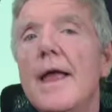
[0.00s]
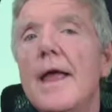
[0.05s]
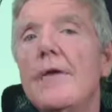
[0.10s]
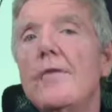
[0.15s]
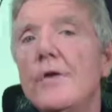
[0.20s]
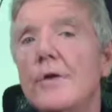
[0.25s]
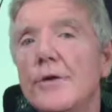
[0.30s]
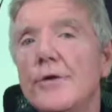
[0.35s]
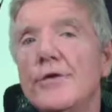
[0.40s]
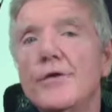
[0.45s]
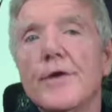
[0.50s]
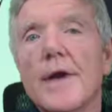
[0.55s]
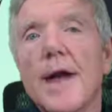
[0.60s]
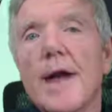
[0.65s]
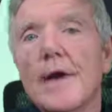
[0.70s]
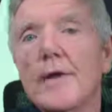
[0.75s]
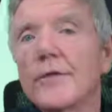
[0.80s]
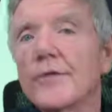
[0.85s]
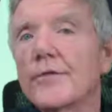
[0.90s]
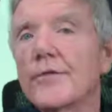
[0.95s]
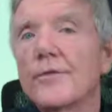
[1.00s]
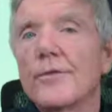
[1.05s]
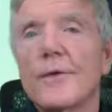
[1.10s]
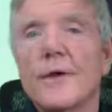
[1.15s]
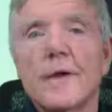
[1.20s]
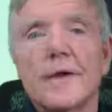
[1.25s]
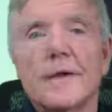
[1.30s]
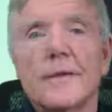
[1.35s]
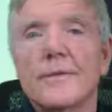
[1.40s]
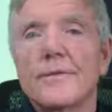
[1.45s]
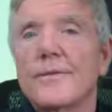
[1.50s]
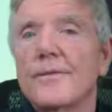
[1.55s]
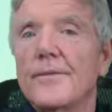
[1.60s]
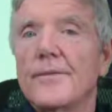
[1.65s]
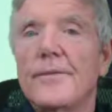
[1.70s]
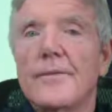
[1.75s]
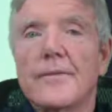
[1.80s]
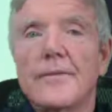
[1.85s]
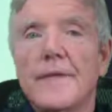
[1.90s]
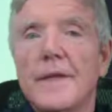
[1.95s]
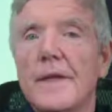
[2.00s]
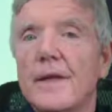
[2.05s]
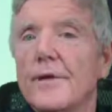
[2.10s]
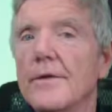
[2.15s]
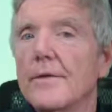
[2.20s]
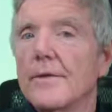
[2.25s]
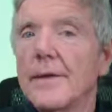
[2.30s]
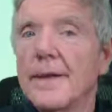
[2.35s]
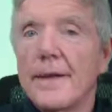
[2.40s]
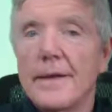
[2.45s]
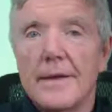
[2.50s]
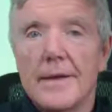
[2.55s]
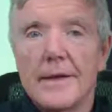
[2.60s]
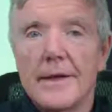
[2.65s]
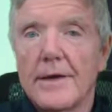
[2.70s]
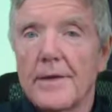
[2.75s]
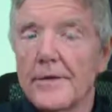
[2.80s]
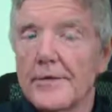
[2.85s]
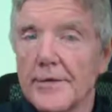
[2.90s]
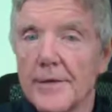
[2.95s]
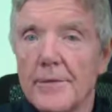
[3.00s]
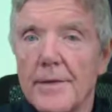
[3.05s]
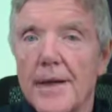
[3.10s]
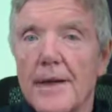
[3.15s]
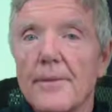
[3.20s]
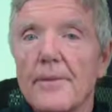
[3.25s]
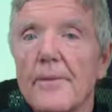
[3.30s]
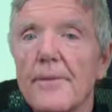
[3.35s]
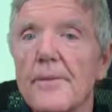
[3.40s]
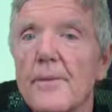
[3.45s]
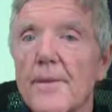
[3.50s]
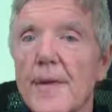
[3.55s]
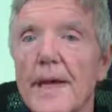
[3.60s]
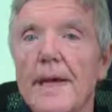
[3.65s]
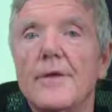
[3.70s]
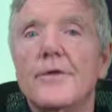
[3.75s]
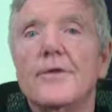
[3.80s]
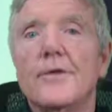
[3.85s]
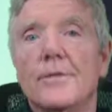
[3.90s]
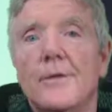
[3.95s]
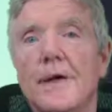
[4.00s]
If you lose your house, well, it's going to be a major,